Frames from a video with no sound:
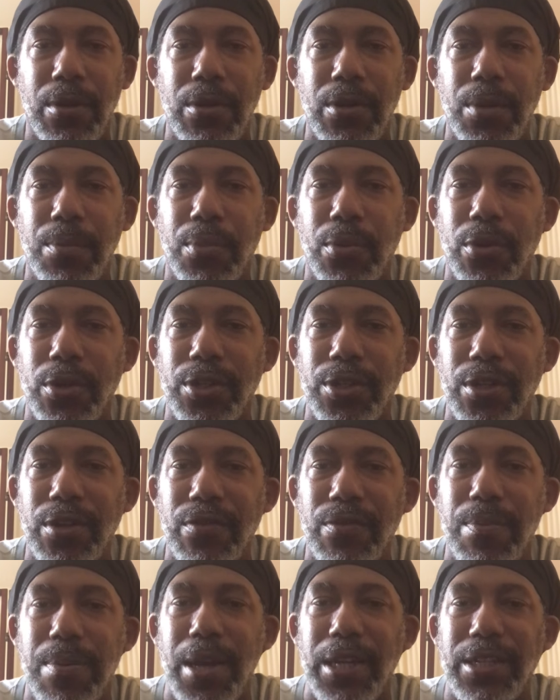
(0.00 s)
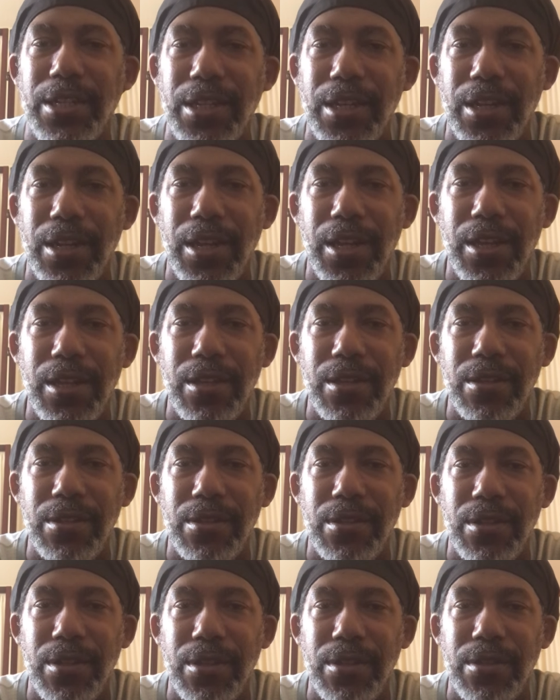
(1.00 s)
good portion of my DNA
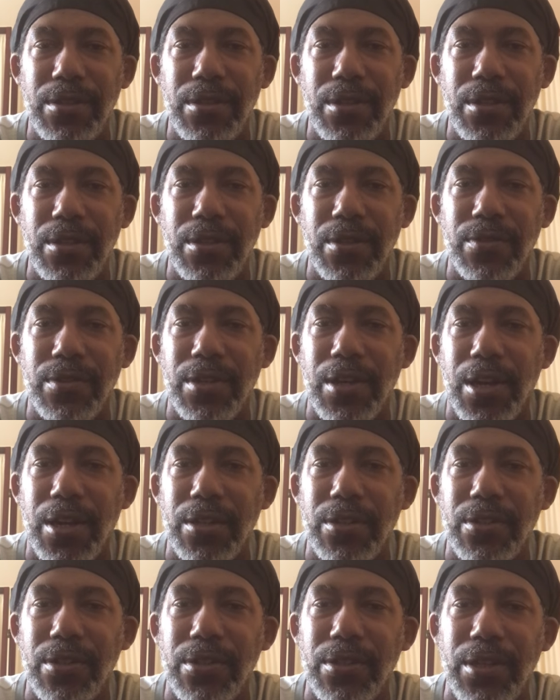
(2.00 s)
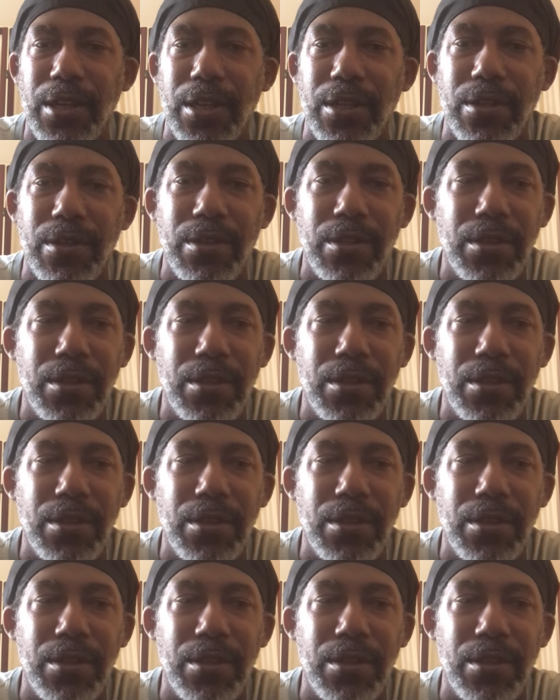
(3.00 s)
is of Scottish descent.